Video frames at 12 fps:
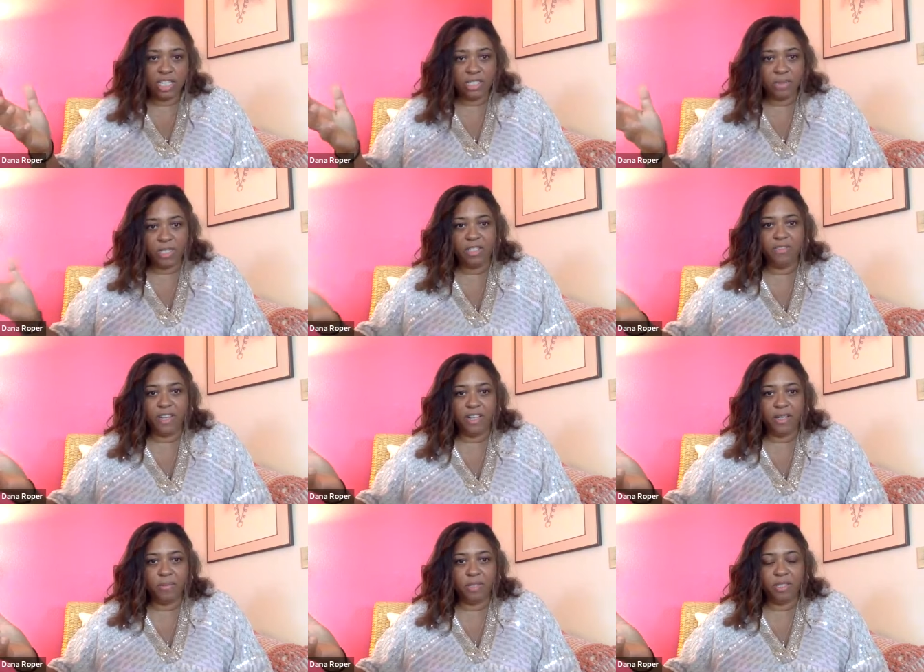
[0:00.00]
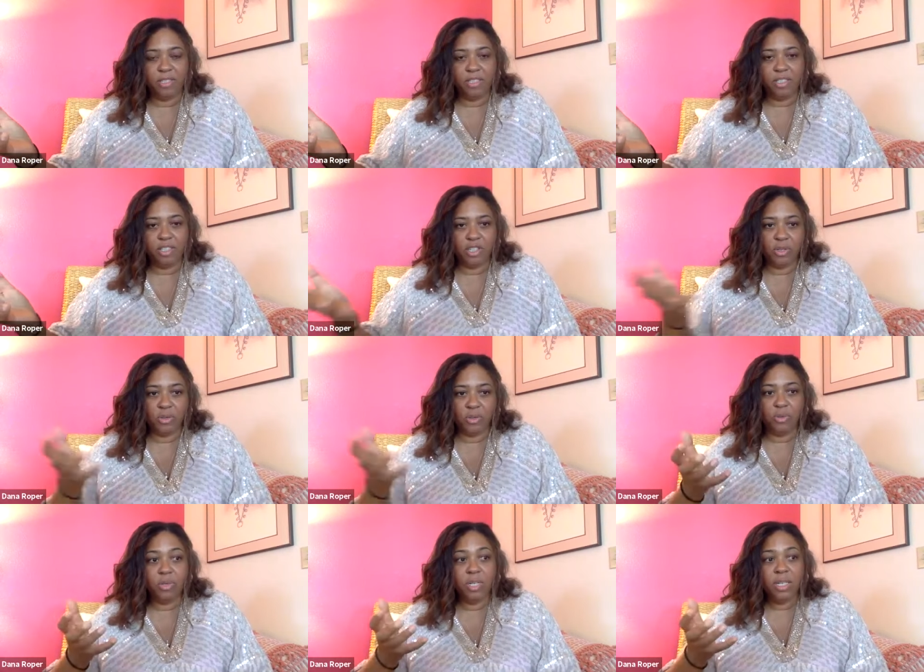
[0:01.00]
has been developed
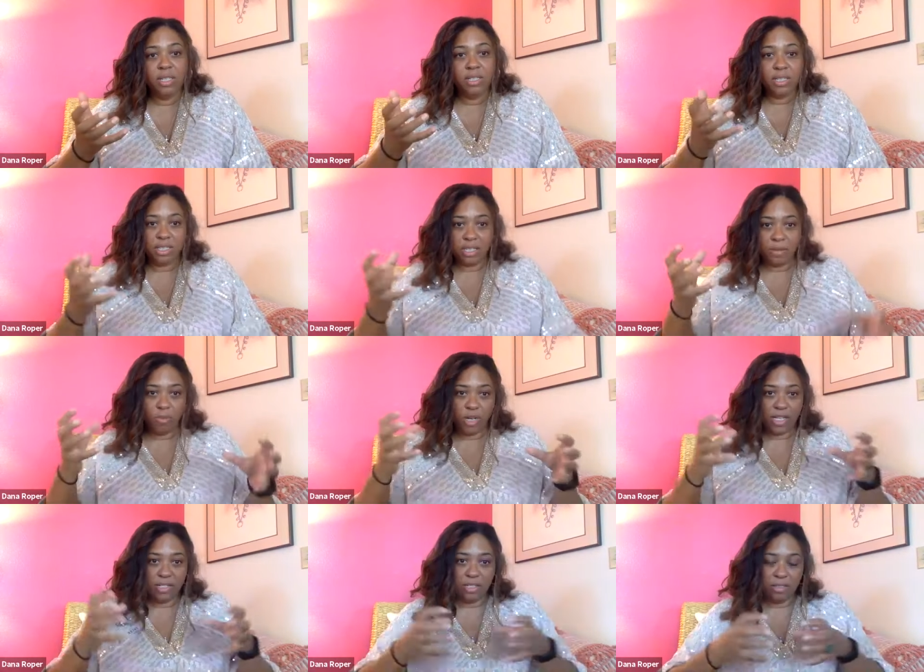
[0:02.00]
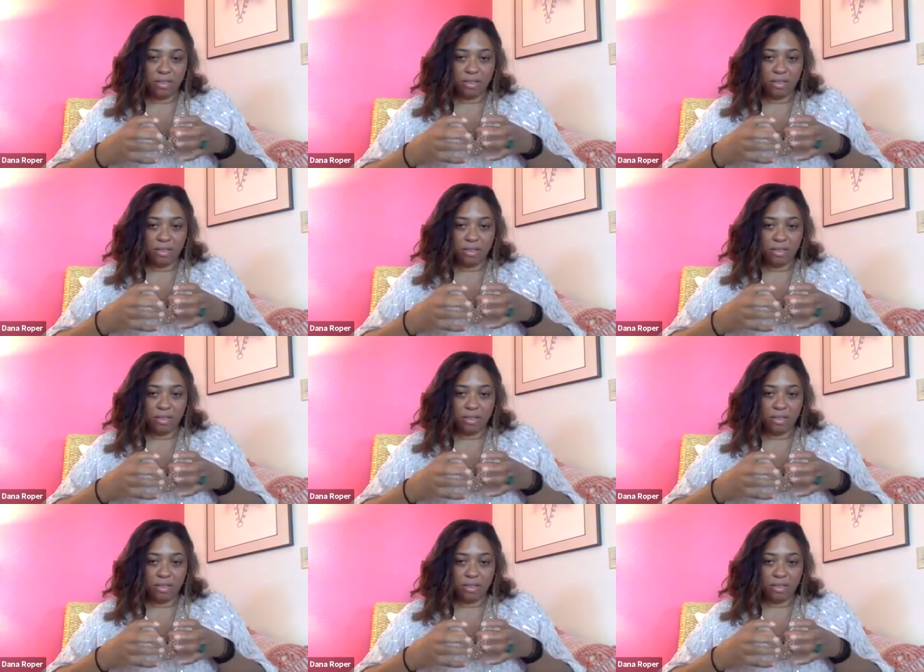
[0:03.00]
to somewhat